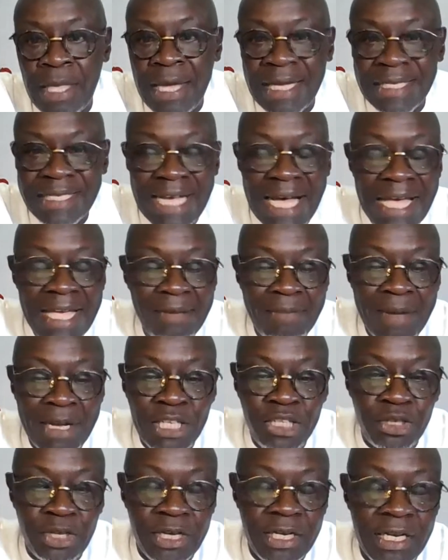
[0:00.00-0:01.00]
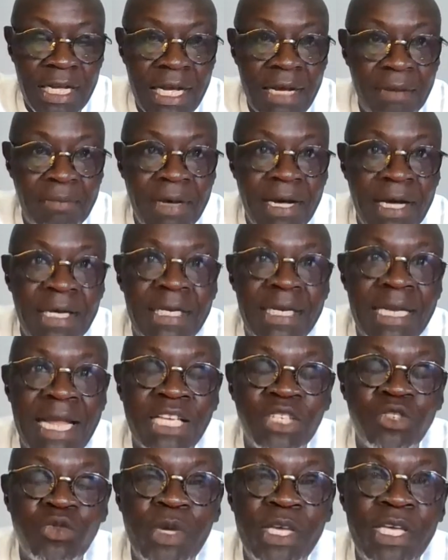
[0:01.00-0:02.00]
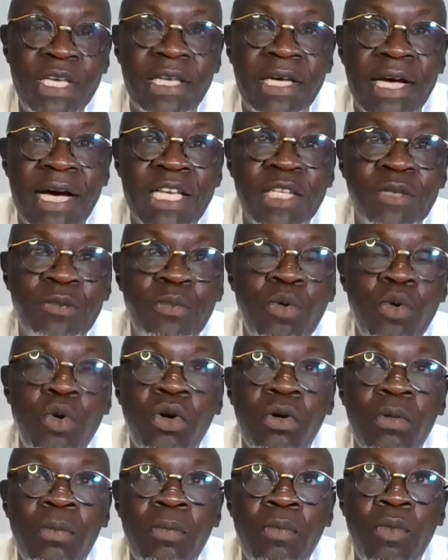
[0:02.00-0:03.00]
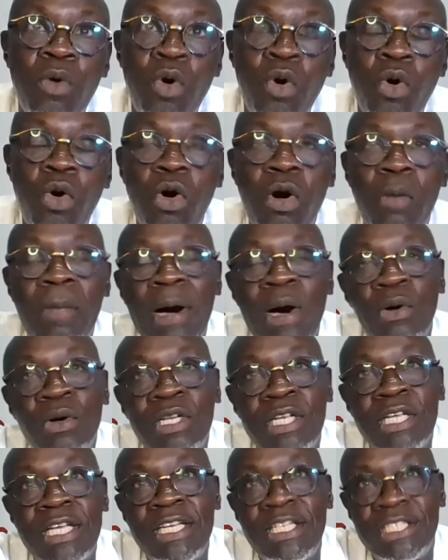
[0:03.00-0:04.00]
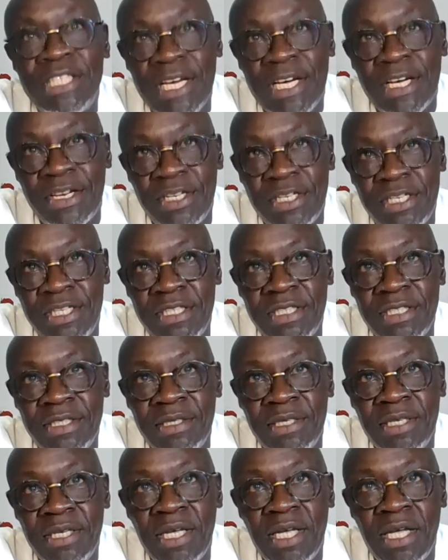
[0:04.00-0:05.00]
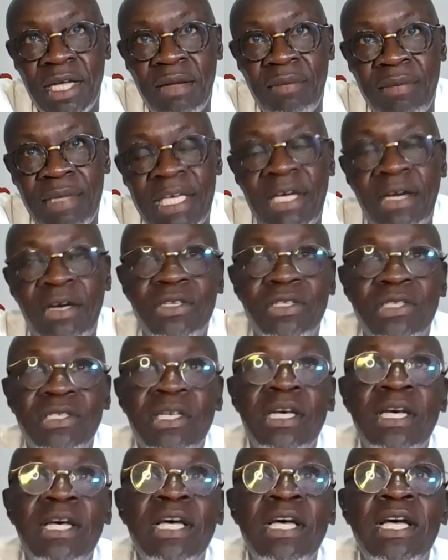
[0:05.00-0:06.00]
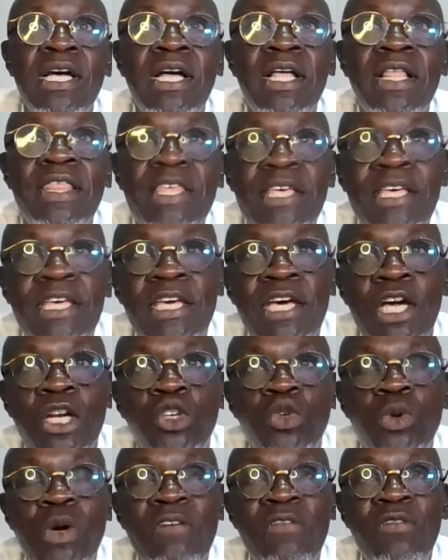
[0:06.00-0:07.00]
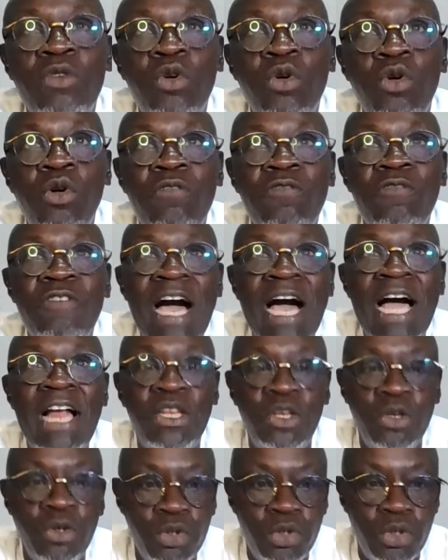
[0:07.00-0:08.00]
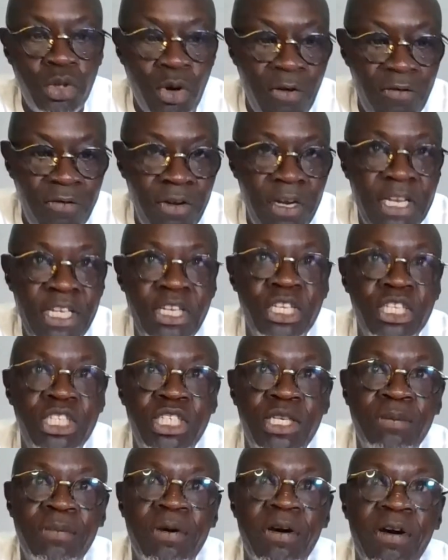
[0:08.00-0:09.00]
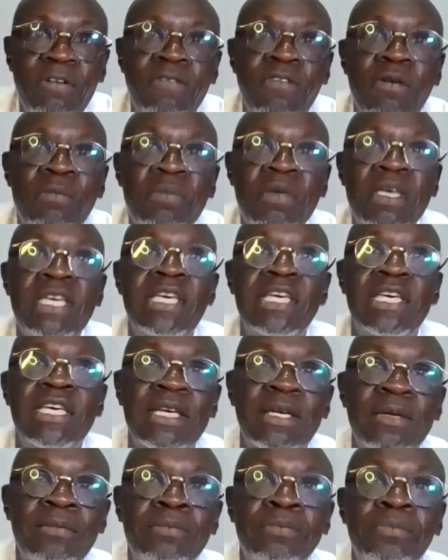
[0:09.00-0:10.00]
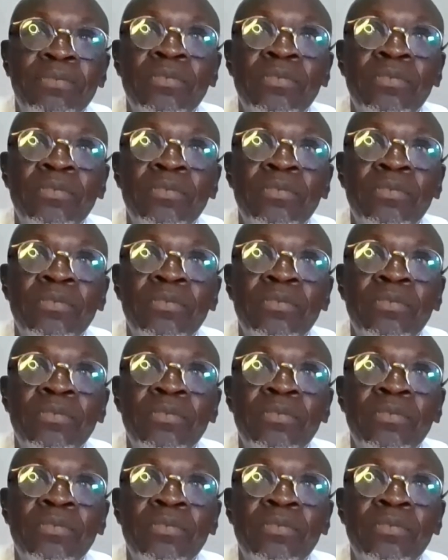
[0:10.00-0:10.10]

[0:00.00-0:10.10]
As I mentioned last week, I spoke more about integrity because the 12 core values of leadership for me,